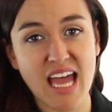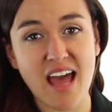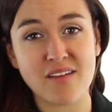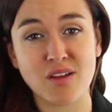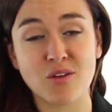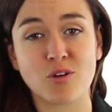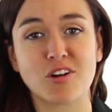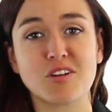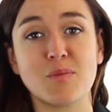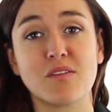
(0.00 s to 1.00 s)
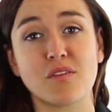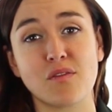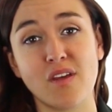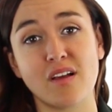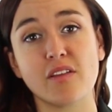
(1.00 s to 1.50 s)
have in order to be
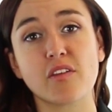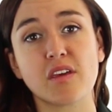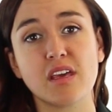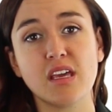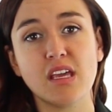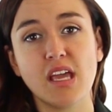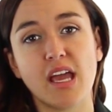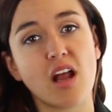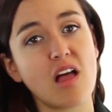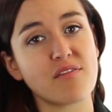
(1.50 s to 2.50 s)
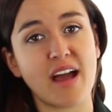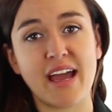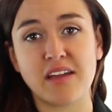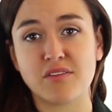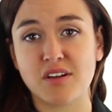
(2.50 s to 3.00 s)
fulfilled, and all
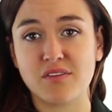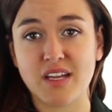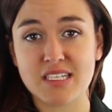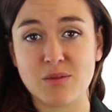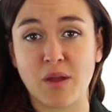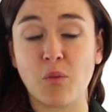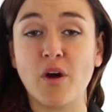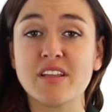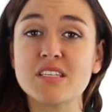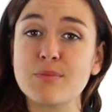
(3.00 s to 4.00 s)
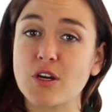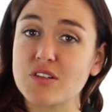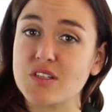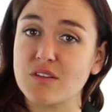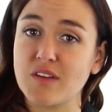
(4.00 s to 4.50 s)
5 are affected by one's
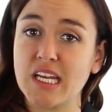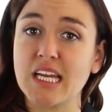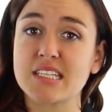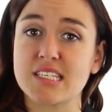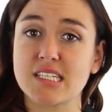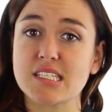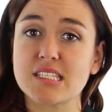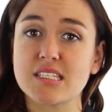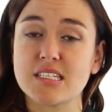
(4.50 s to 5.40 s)
personal finances.